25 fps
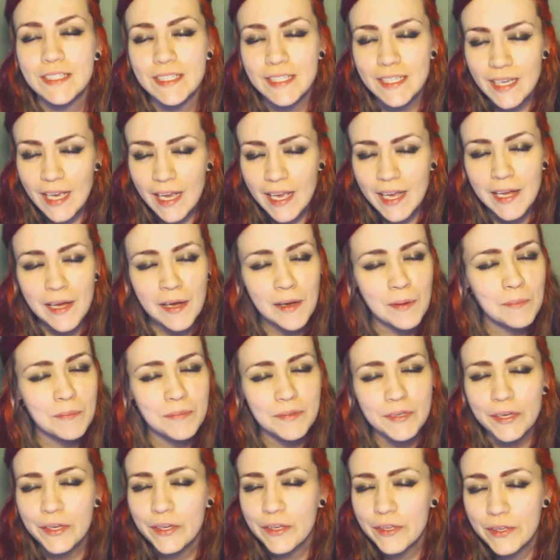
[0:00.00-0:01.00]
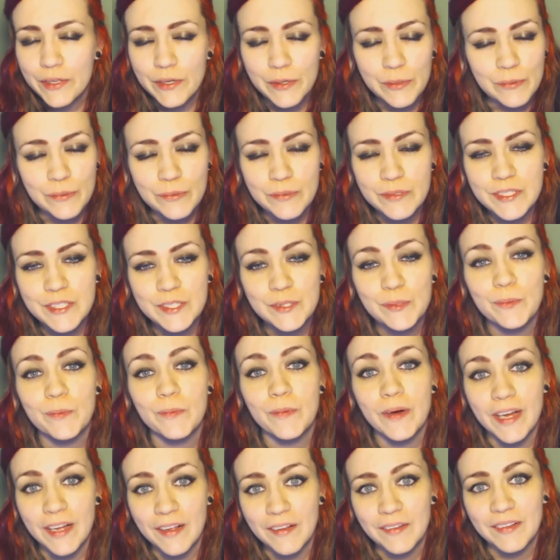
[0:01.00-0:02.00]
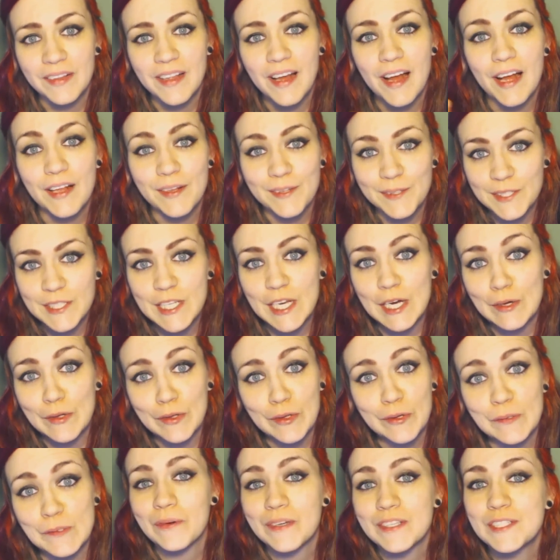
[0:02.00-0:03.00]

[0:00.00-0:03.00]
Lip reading: damn cute? Well, I'll tell you.